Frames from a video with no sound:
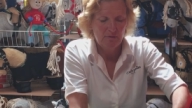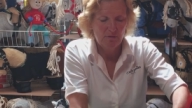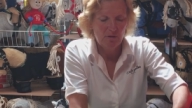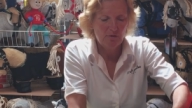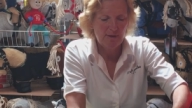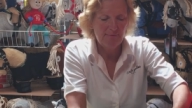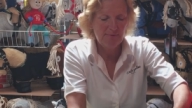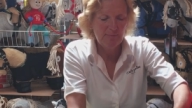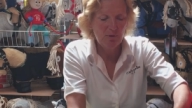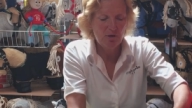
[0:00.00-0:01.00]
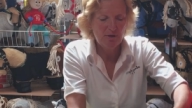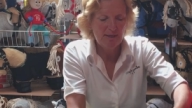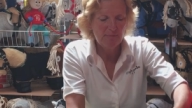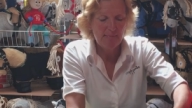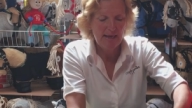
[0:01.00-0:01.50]
So Crafty
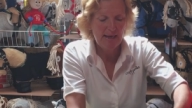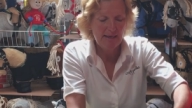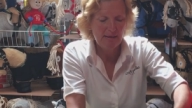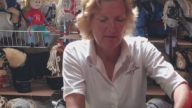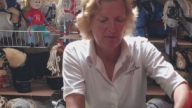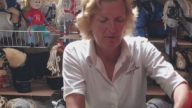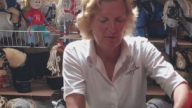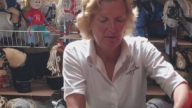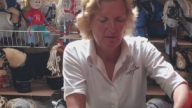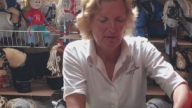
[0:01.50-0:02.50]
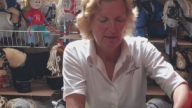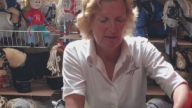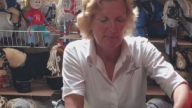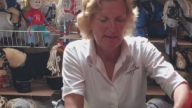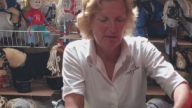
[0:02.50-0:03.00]
Pony's mane
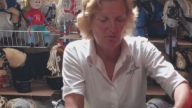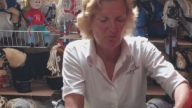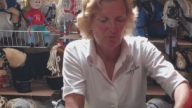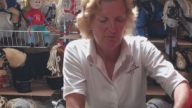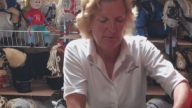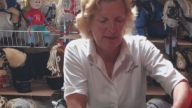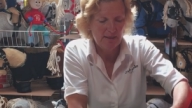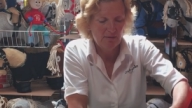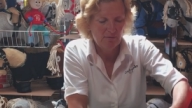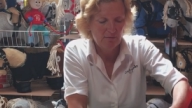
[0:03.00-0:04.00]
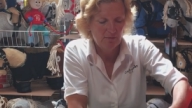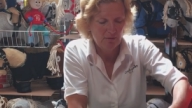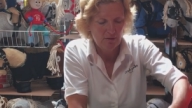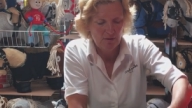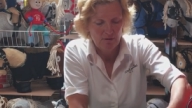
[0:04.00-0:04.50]
is a bit scruffy.
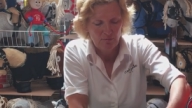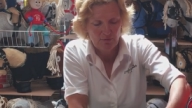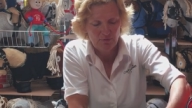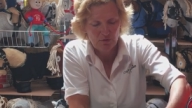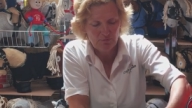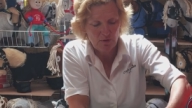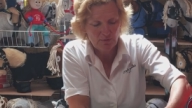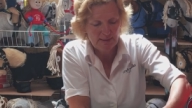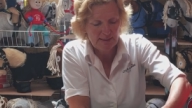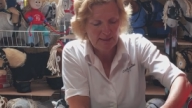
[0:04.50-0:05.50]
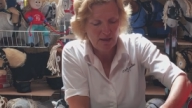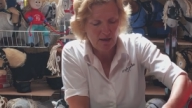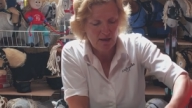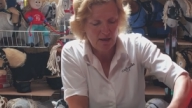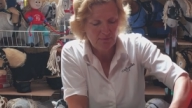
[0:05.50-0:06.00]
I've just folded it in
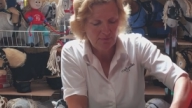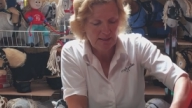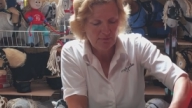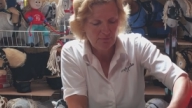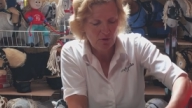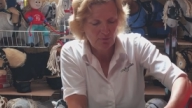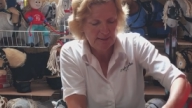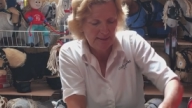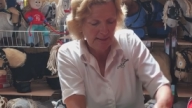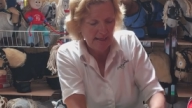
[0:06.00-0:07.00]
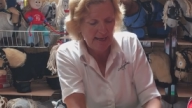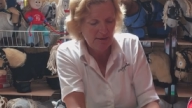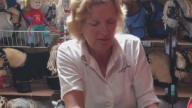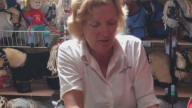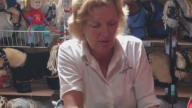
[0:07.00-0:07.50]
half and then fold it
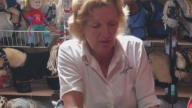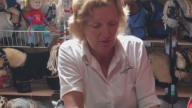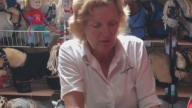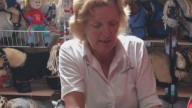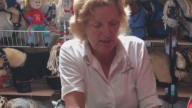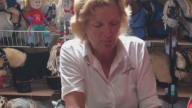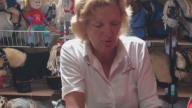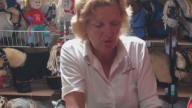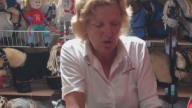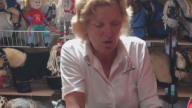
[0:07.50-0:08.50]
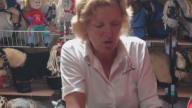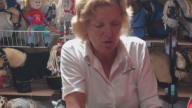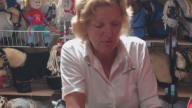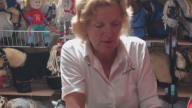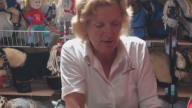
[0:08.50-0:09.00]
again, trying to put
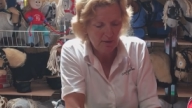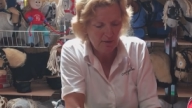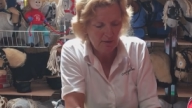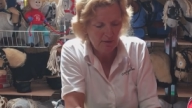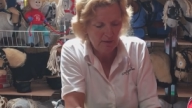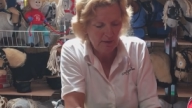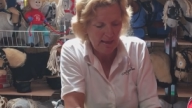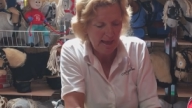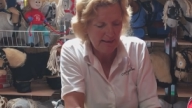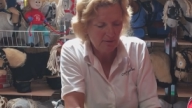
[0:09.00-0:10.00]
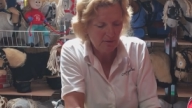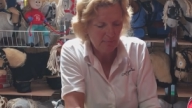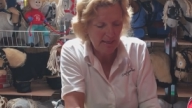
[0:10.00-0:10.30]
all the end